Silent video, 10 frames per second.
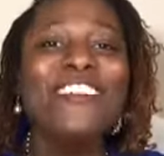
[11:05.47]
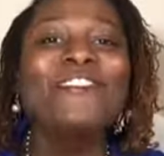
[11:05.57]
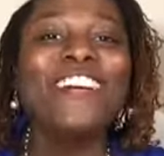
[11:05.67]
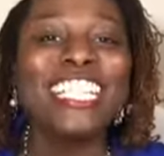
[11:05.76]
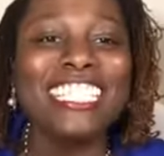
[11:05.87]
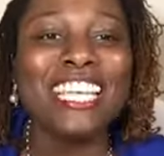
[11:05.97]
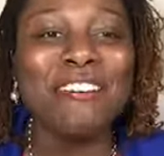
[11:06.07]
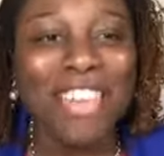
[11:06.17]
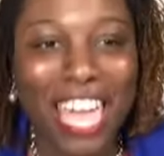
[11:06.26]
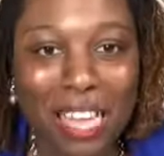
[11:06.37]
What's
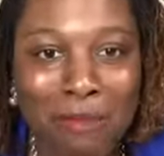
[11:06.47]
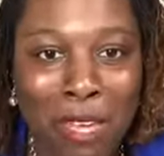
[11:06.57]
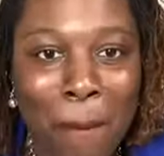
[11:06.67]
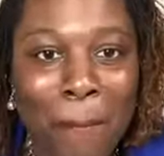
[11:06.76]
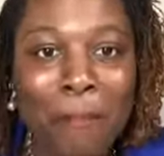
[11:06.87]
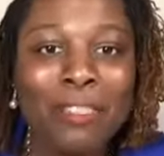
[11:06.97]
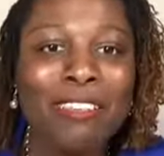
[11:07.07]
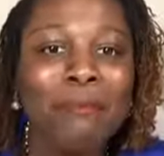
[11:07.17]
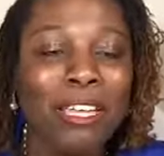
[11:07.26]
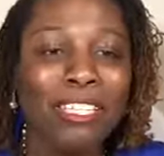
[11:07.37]
up, Amy?
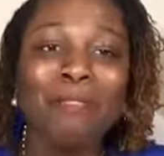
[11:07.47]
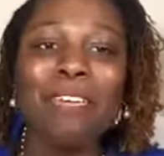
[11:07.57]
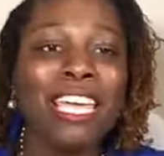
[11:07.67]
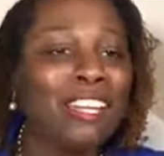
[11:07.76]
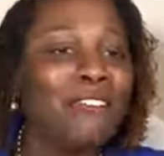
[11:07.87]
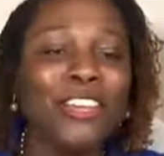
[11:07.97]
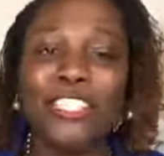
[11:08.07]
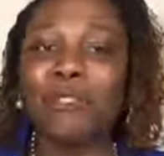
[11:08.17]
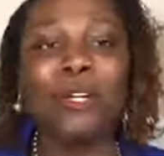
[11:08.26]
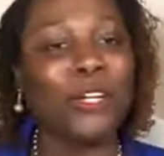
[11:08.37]
Men are
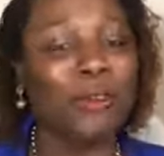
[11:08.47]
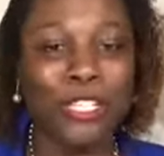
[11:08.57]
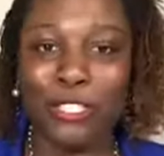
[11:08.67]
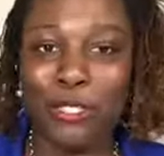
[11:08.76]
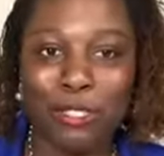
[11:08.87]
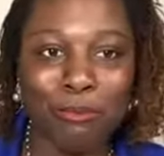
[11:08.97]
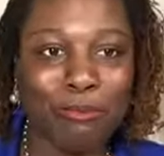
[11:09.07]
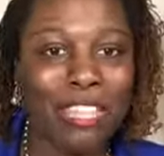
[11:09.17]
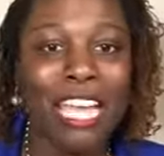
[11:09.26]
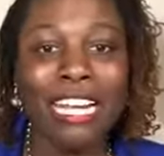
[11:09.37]
visual creatures.
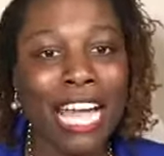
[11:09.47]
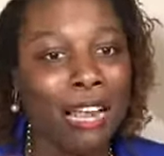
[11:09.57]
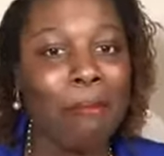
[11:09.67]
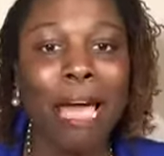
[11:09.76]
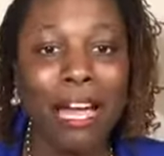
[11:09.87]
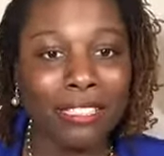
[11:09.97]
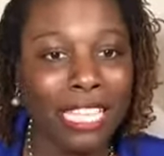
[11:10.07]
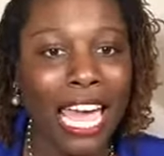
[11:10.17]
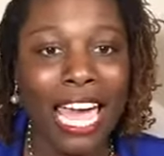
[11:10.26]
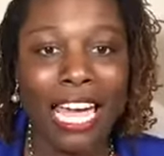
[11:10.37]
They not about to
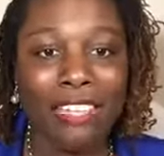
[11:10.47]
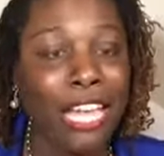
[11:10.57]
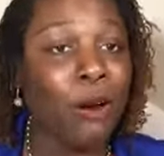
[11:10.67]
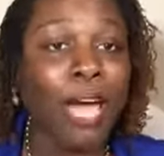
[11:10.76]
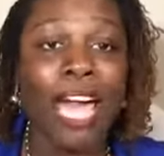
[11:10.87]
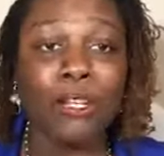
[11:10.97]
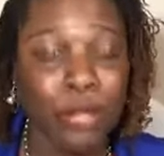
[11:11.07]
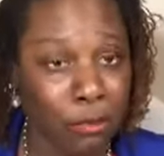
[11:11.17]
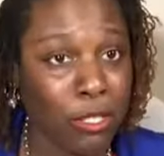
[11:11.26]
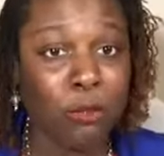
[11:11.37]
have, they don't have no
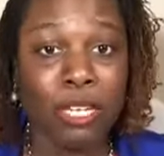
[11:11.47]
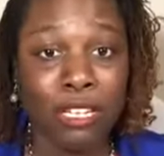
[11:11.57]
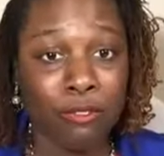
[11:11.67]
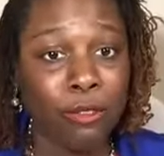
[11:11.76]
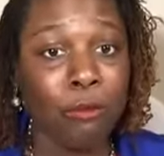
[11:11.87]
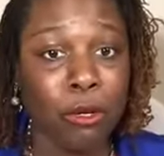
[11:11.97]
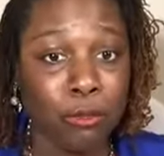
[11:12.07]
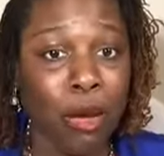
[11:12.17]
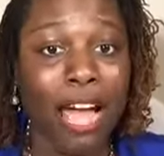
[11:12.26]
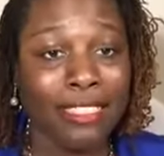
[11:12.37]
in between for the most
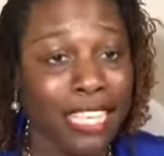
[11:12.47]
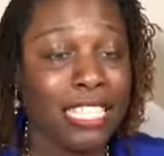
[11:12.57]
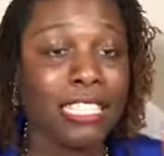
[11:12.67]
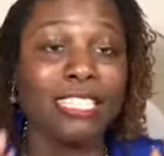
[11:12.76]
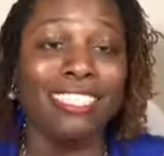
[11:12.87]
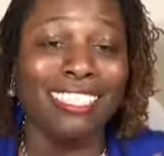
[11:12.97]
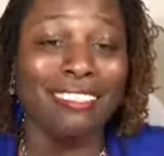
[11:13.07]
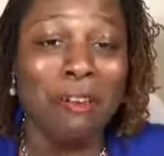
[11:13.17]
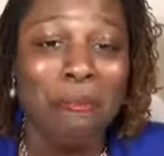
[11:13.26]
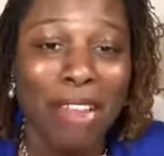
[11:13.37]
part. I think it's
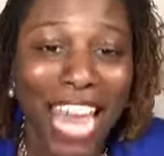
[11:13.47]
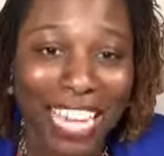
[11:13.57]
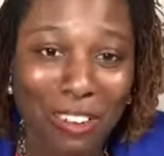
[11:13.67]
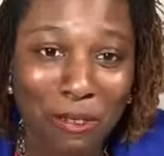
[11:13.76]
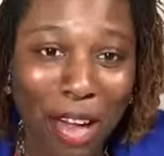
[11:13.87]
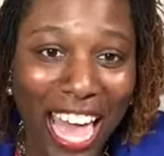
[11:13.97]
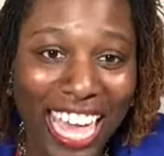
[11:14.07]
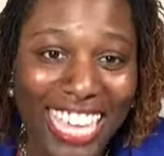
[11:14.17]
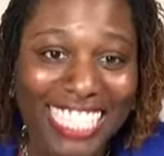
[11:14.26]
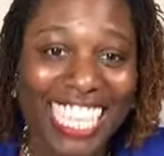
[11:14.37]
black and white.